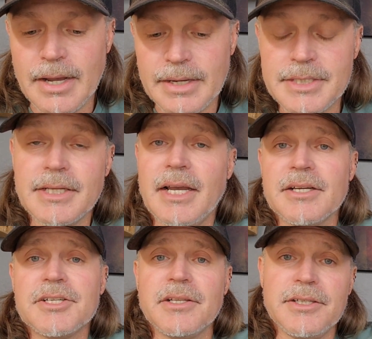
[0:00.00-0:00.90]
did
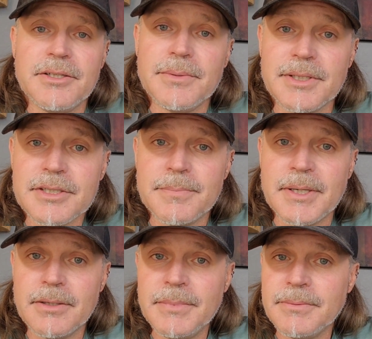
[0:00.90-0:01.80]
actually do an
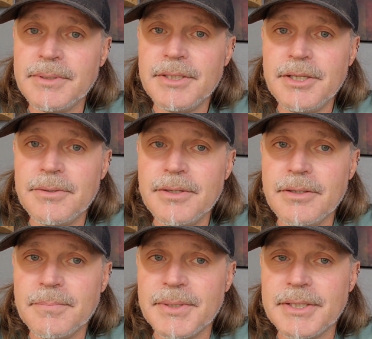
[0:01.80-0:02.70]
experiment with the
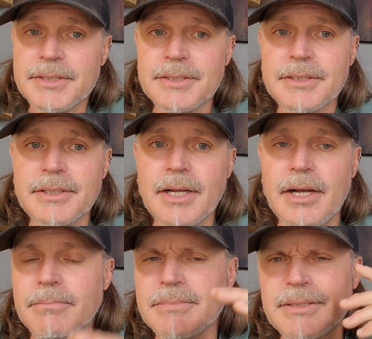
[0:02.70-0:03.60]
yogurt, but
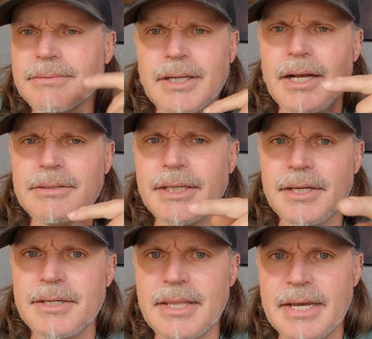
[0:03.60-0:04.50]
I'll get
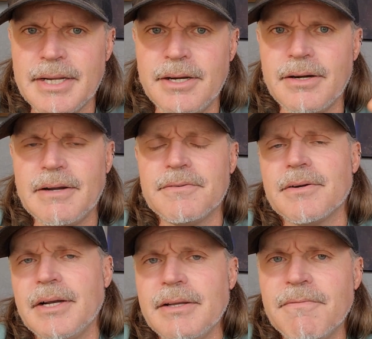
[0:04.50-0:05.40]
into that here
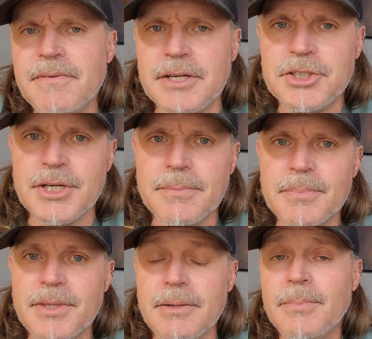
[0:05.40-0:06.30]
after I finish
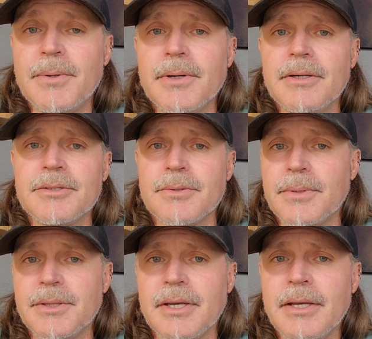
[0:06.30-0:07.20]
up the importance
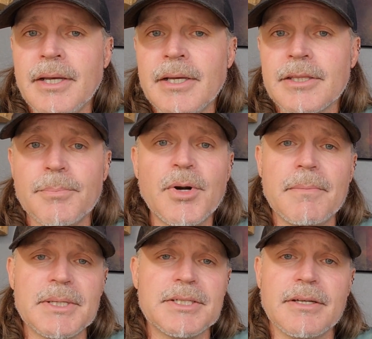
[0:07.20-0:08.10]
or the
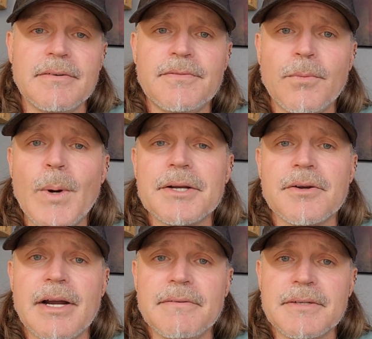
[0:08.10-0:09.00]
premise of wet
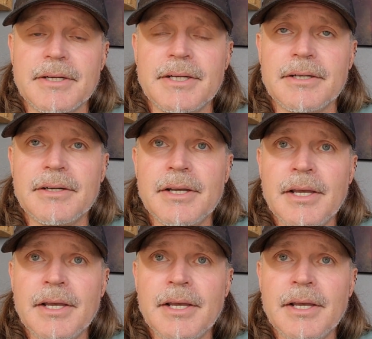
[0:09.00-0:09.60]
grafting here.